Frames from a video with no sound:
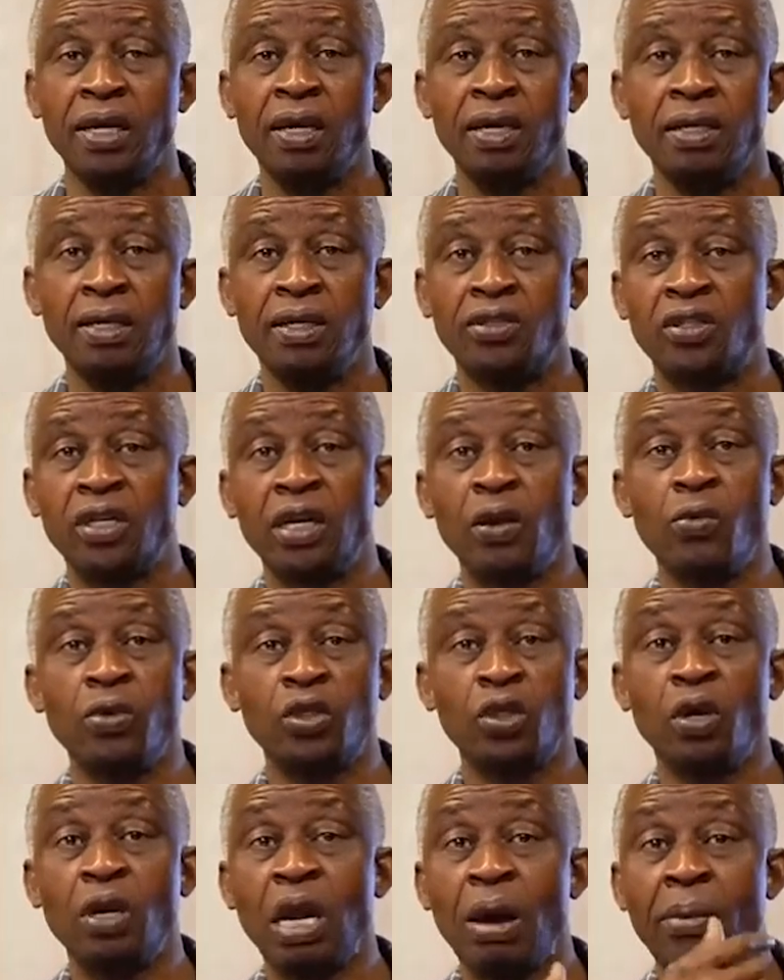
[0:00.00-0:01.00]
Yesterday we
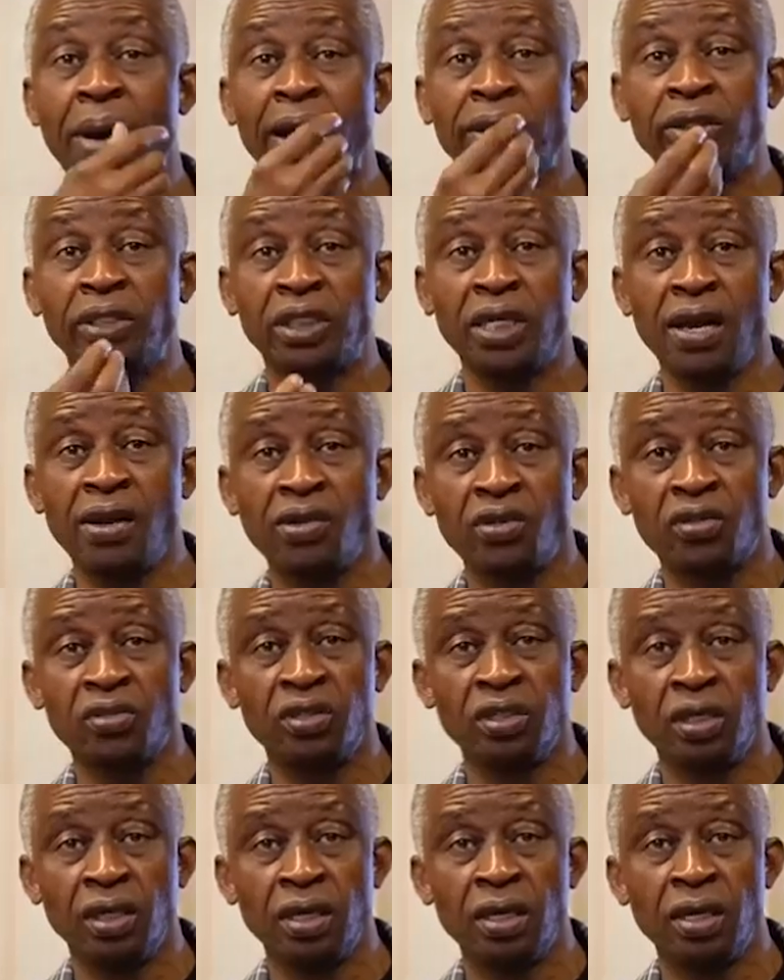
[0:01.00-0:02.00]
told about
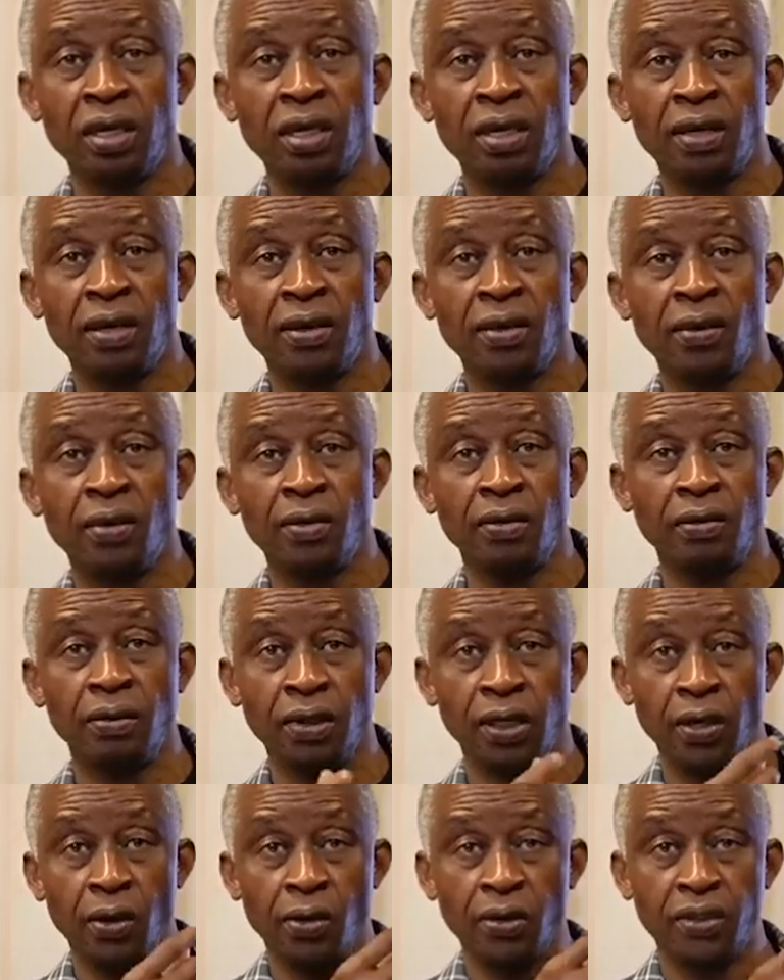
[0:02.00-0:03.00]
Chelsea, you
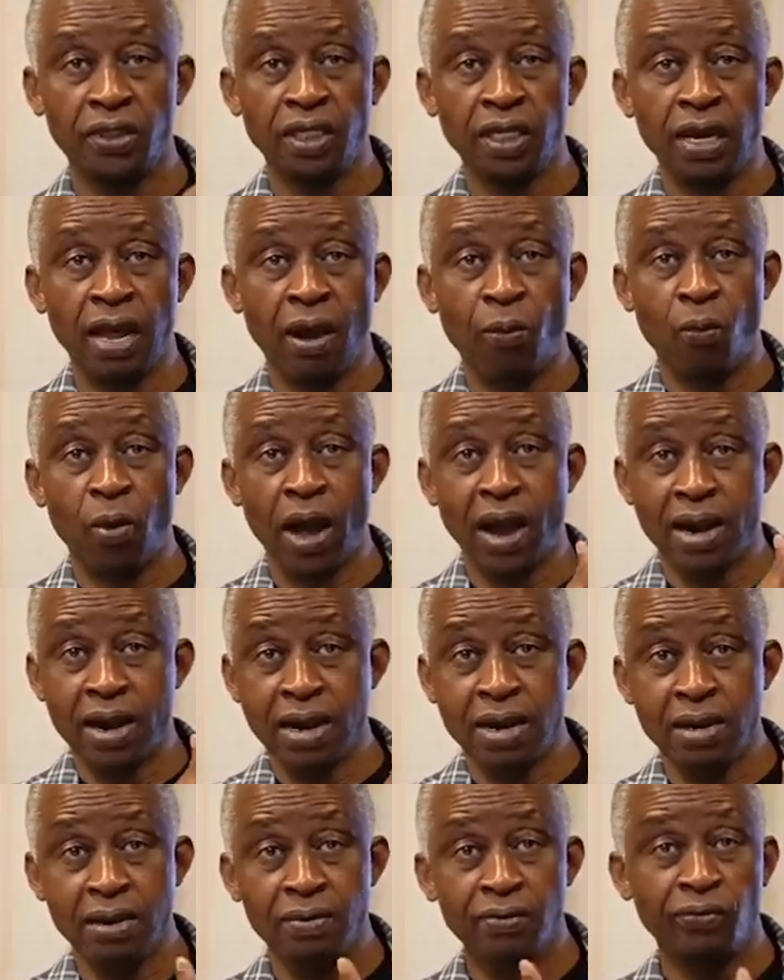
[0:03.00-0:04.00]
know, Chidapa
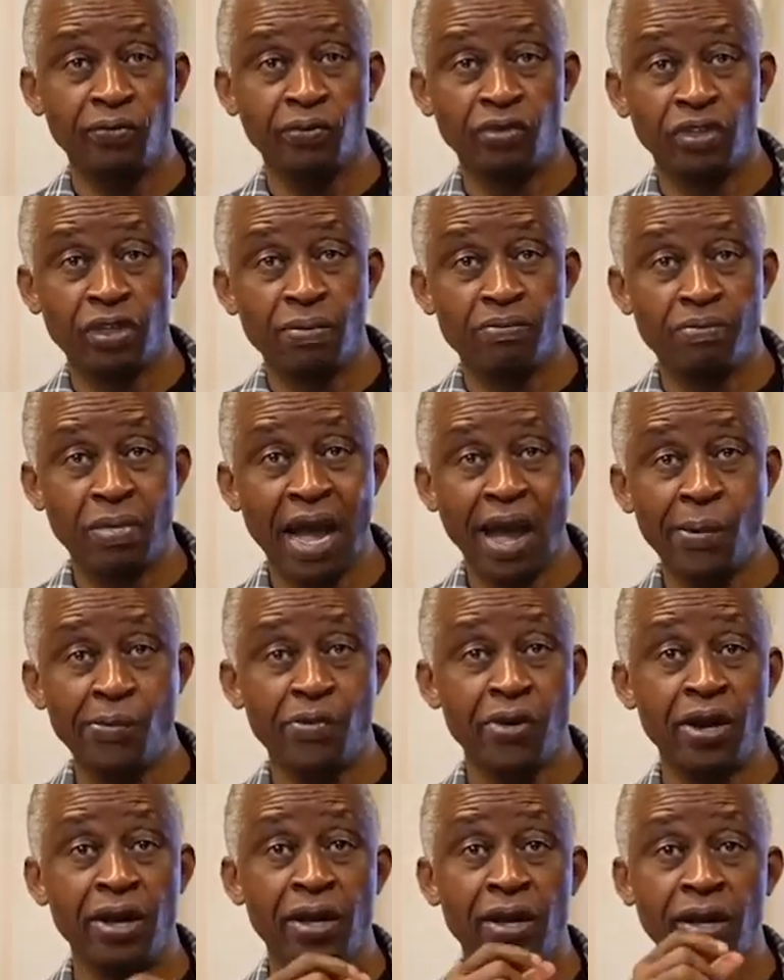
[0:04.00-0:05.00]
in
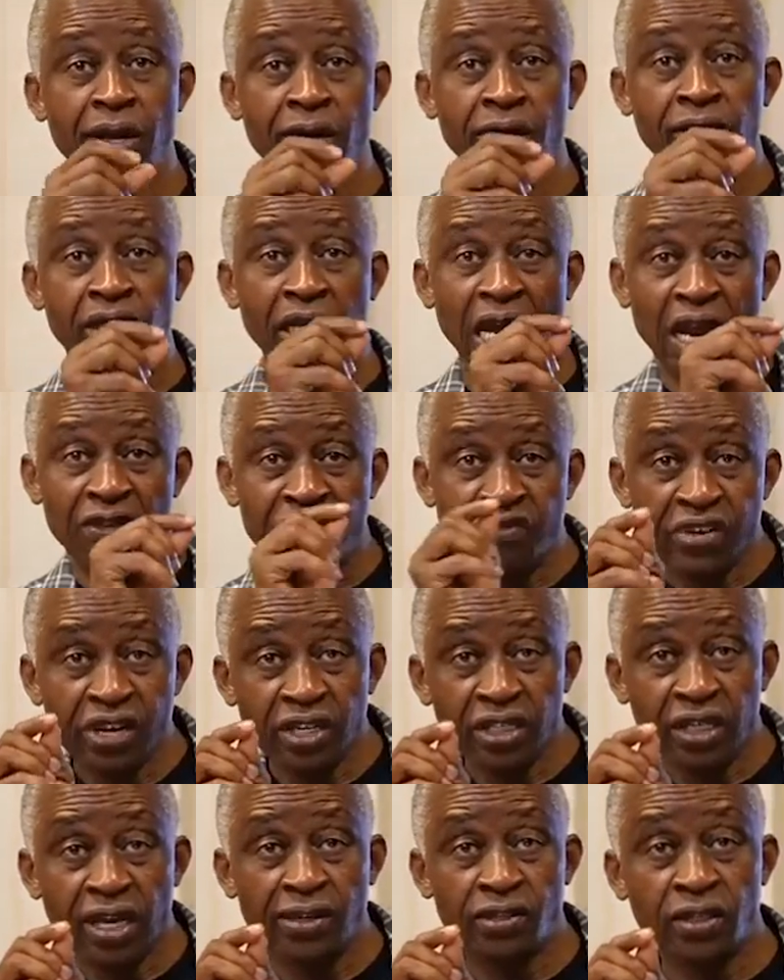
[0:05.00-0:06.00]
Zimbabwe. She had finished
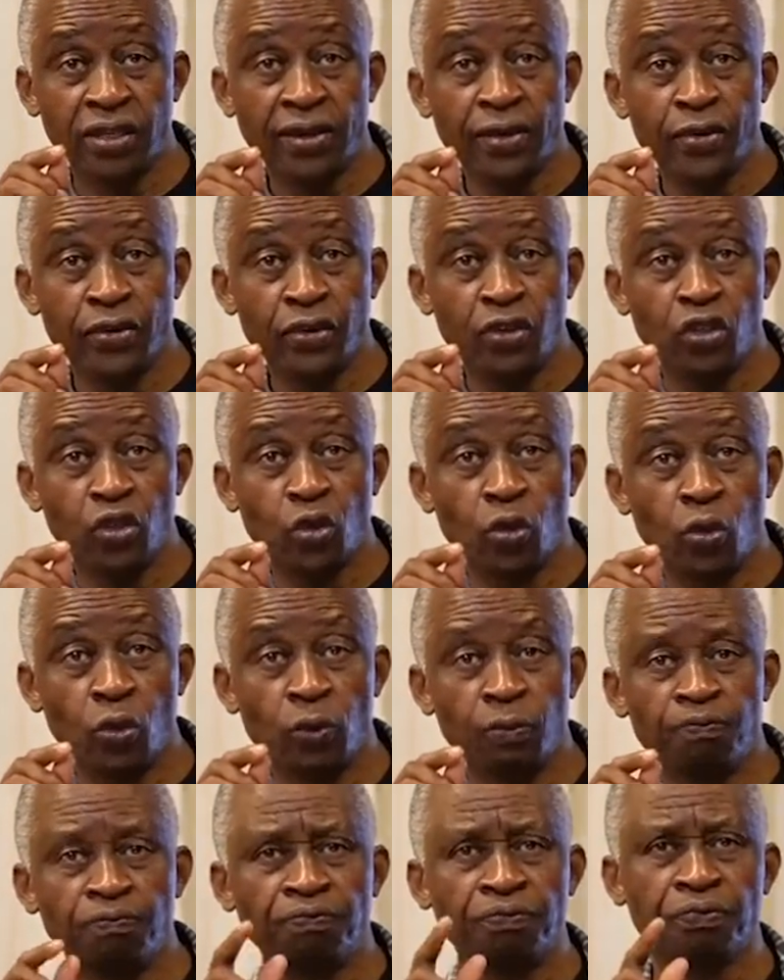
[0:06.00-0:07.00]
her secondary school,
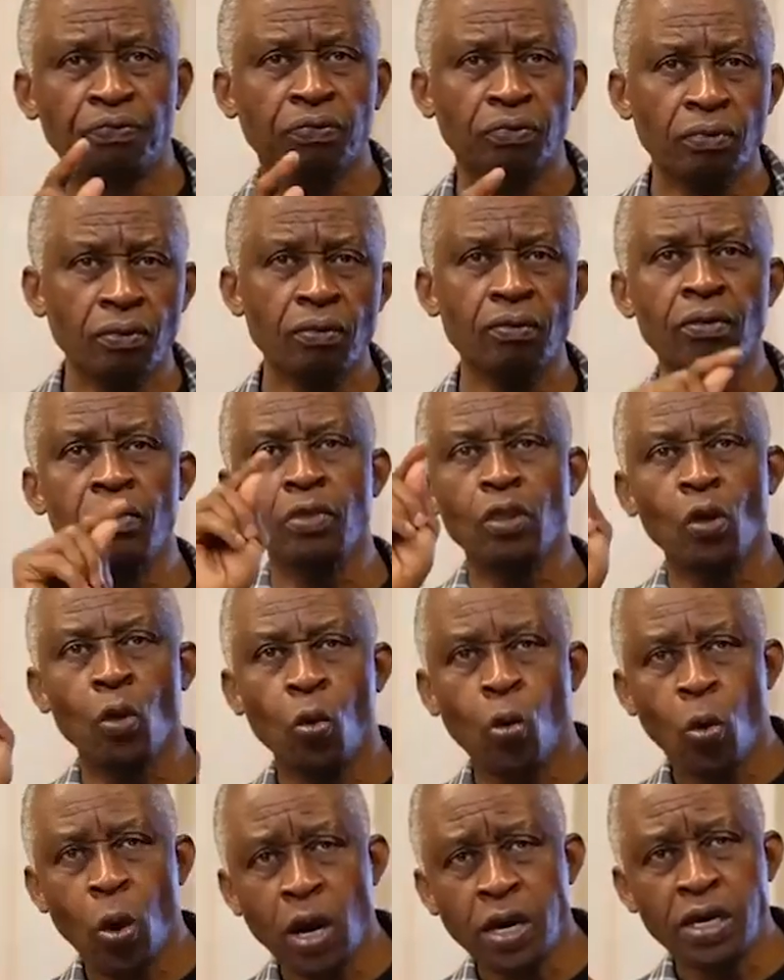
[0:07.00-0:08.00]

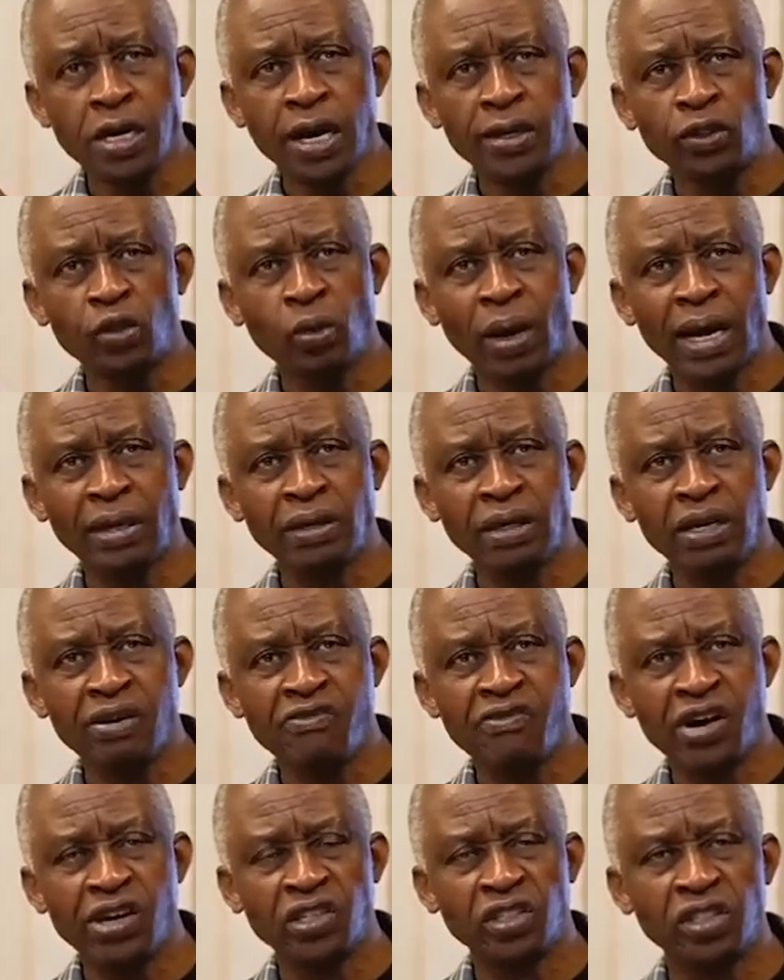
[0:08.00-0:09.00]
1 year to our
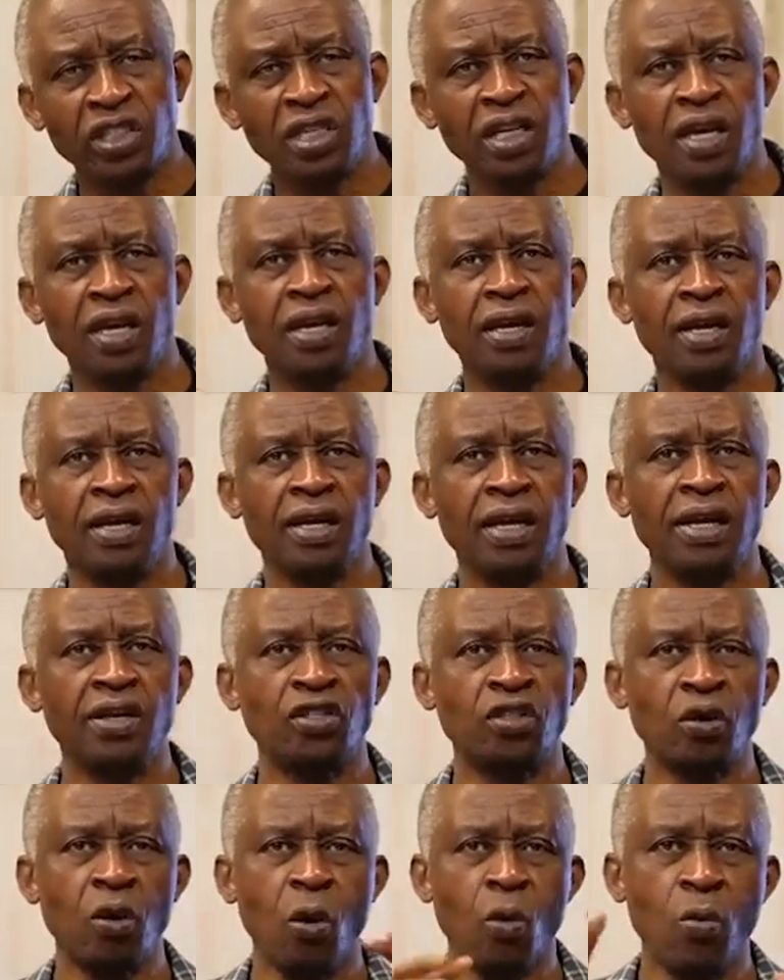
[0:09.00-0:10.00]
university.
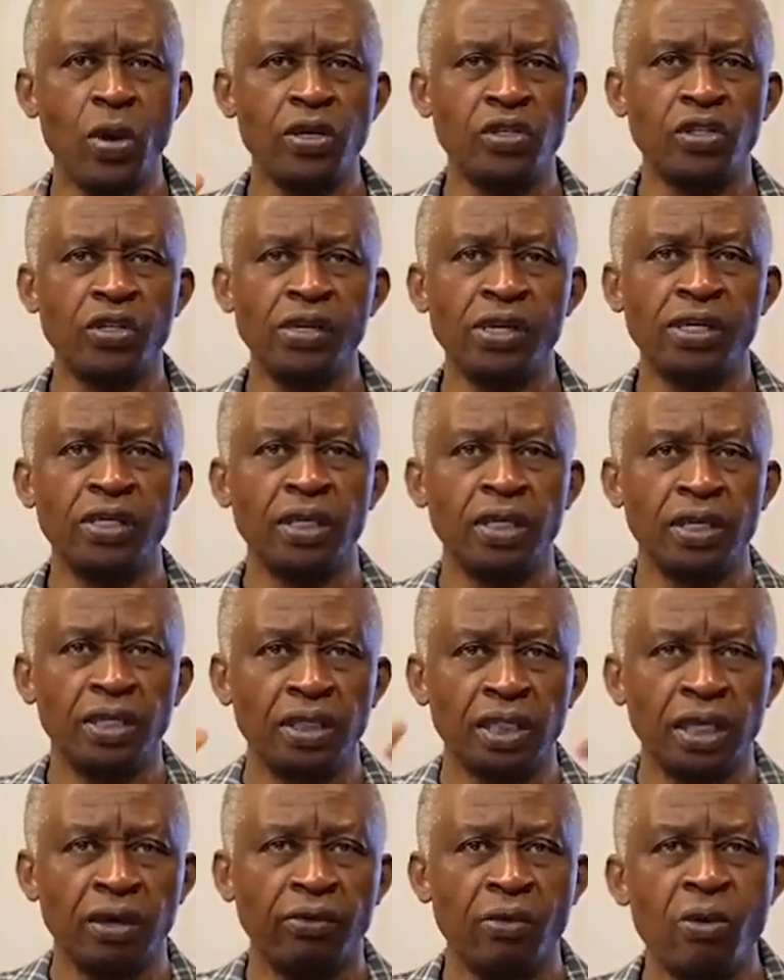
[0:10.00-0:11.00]
Instead of wasting it, she
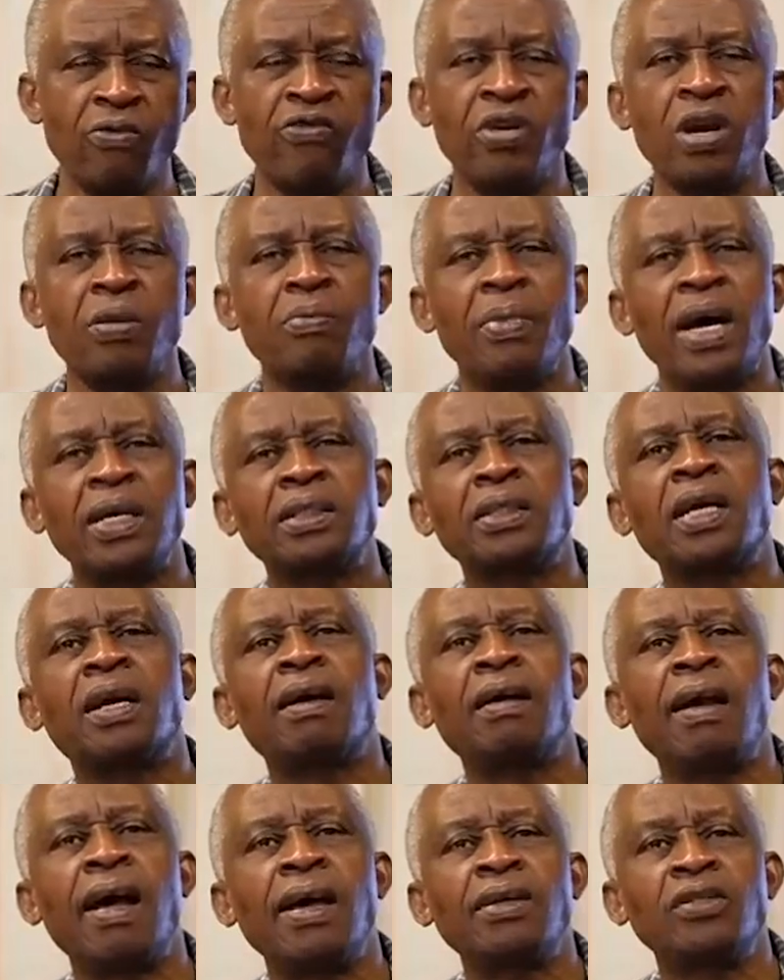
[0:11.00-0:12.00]
enrolled for the master
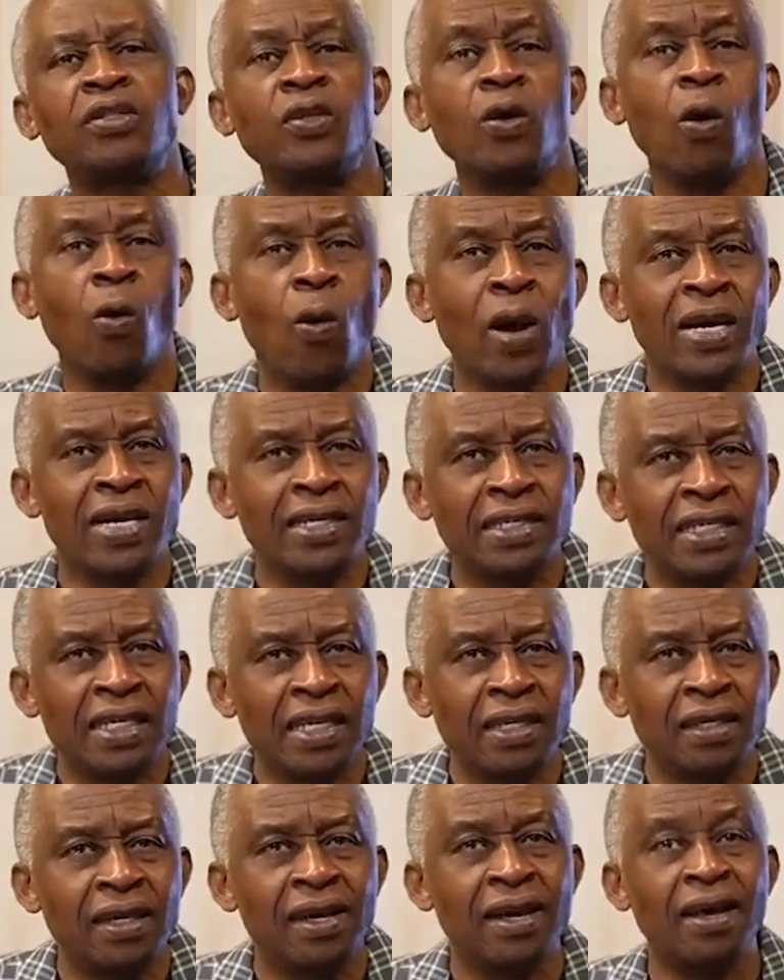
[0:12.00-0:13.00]
class. You know what it did?